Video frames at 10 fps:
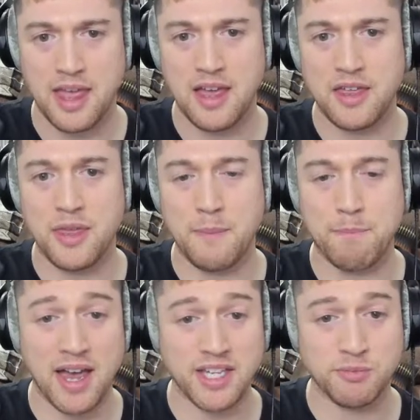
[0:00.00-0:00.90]
The
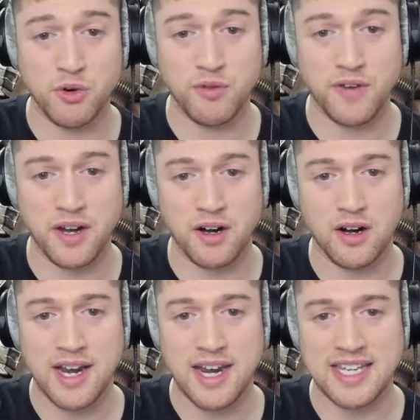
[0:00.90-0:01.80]
best move
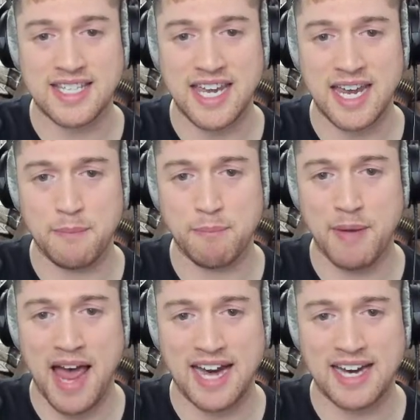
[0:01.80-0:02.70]
here is king
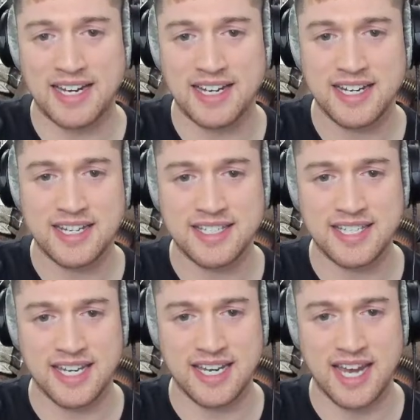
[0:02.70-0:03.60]
back to
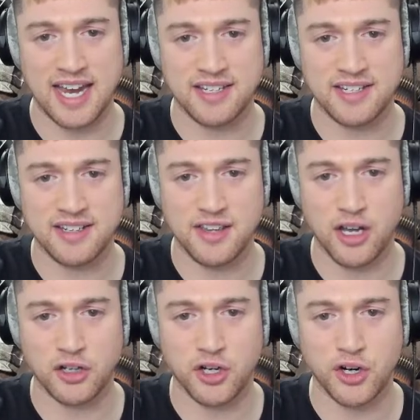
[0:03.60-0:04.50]
e8. The
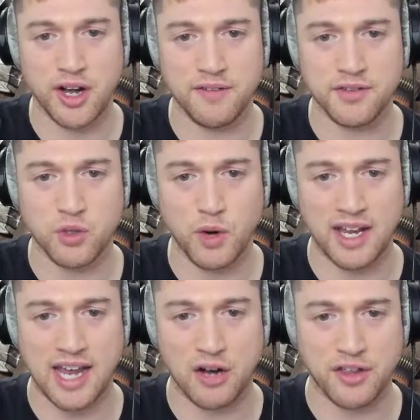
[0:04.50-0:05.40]
alternatives,
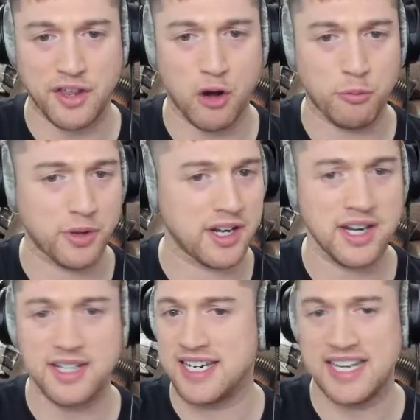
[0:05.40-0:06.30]
running out into the open,
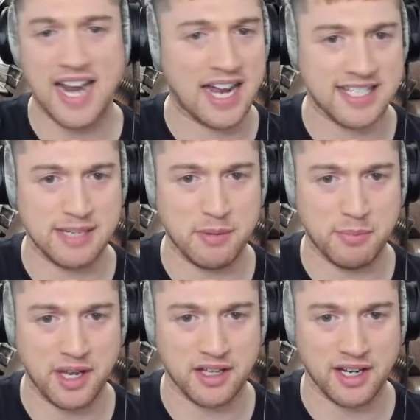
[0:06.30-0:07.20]
did not seem
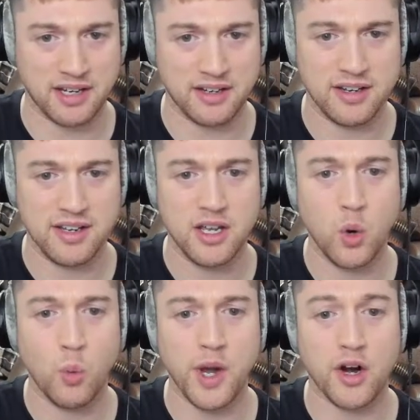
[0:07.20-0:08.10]
appealing.
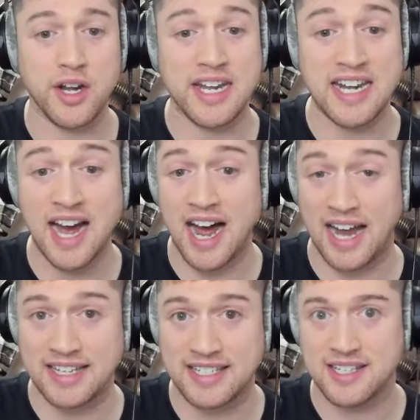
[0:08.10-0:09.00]
We are
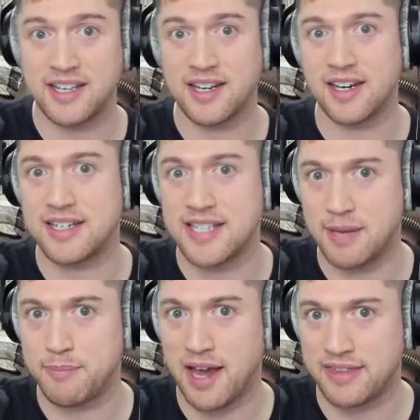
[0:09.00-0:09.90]
not going to
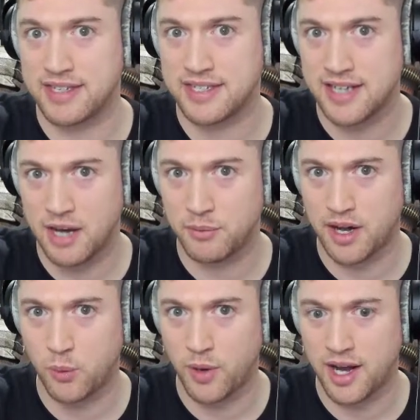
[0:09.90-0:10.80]
take back this knight right
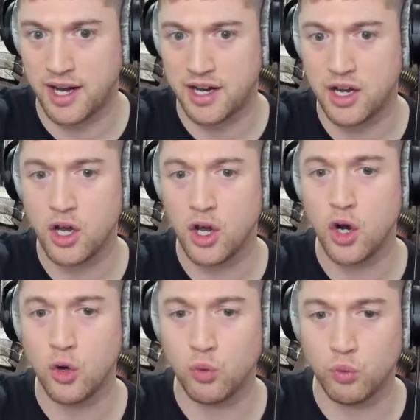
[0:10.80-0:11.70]
away.
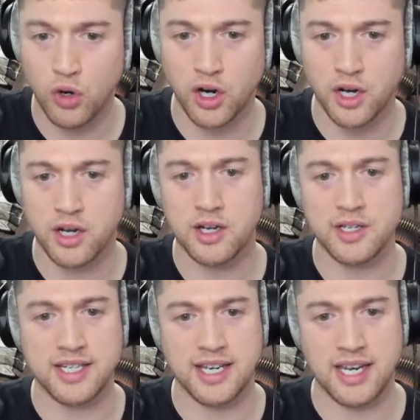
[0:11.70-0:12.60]
Rook
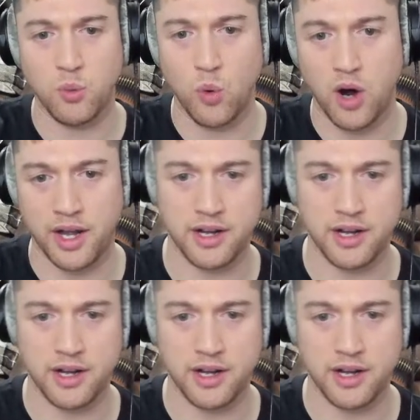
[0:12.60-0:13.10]
to e1